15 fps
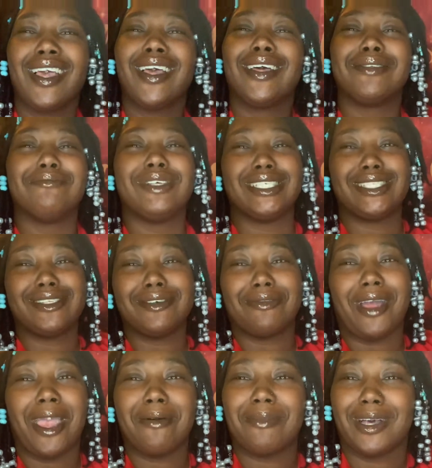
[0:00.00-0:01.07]
Mr.
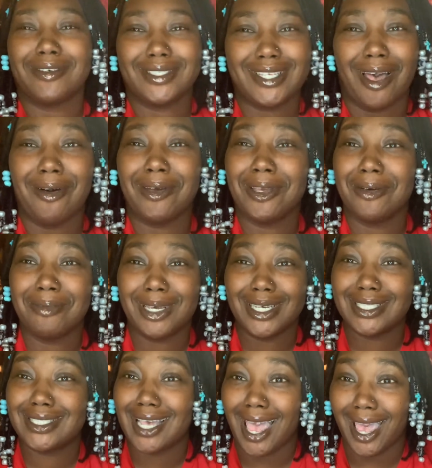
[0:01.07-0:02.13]
Rainbow told him
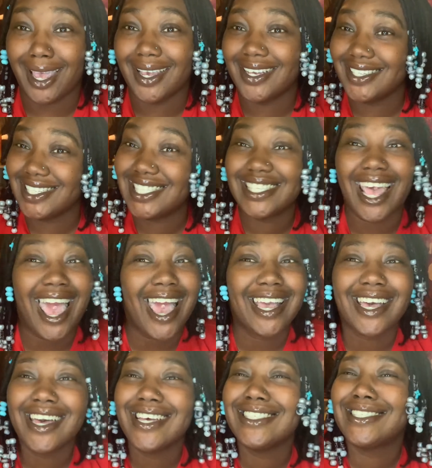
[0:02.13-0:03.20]
good day. He said
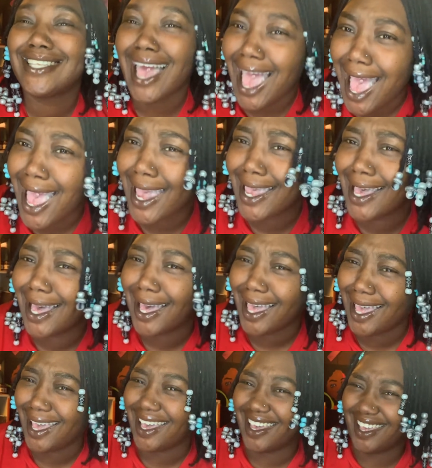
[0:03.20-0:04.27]
good day.
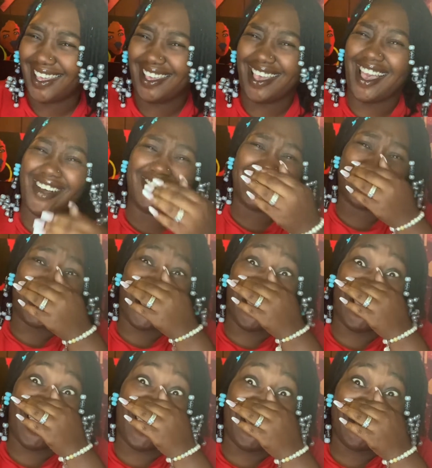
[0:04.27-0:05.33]
I was like,
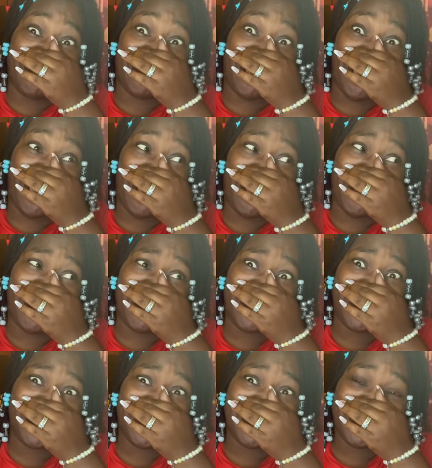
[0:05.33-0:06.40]
okay,
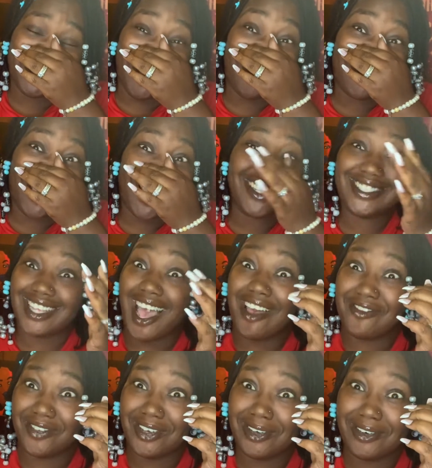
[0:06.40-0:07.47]
so I
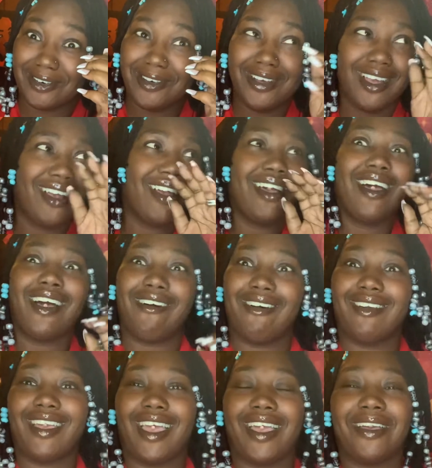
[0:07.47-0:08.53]
feel
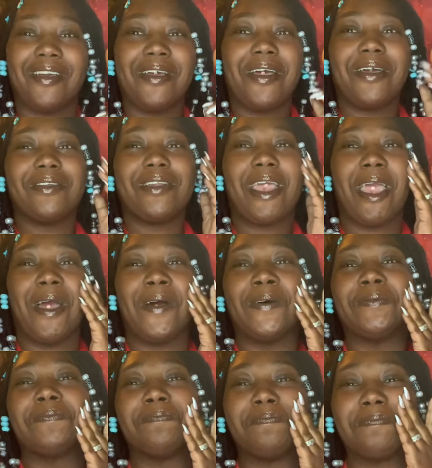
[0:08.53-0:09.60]
okay. Now,
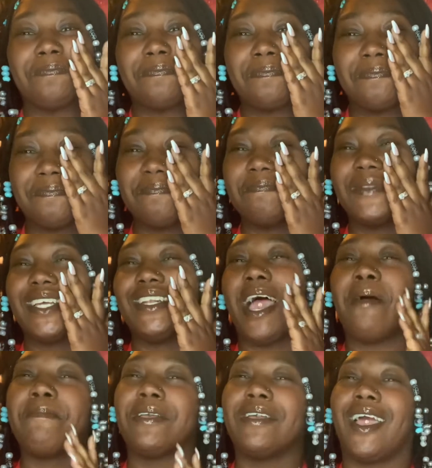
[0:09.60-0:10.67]

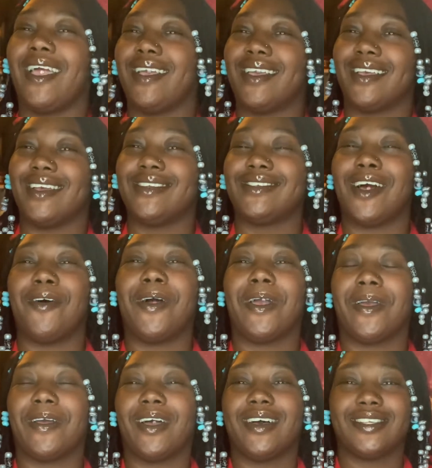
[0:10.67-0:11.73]
Nappy Yankee don't
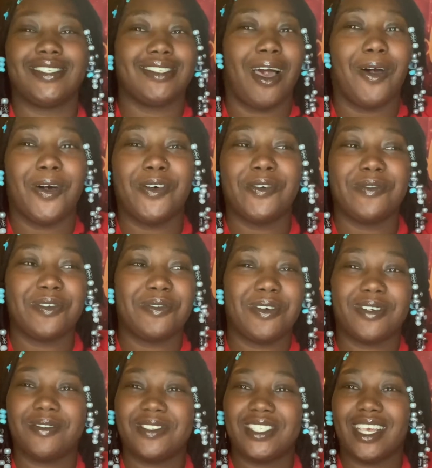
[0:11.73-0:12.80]
hurt a soul. You know
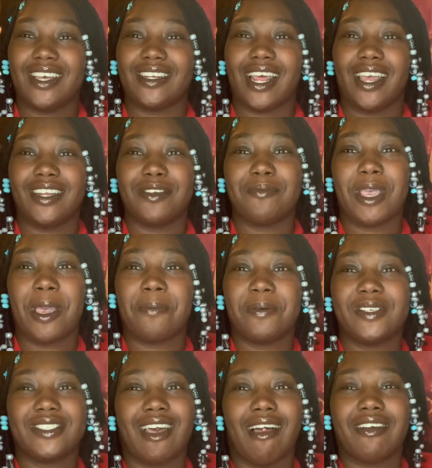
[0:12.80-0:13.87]
what I'm saying? Like, the man
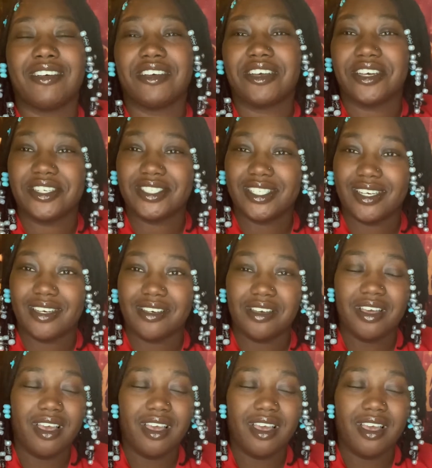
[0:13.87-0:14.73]
puts out good content.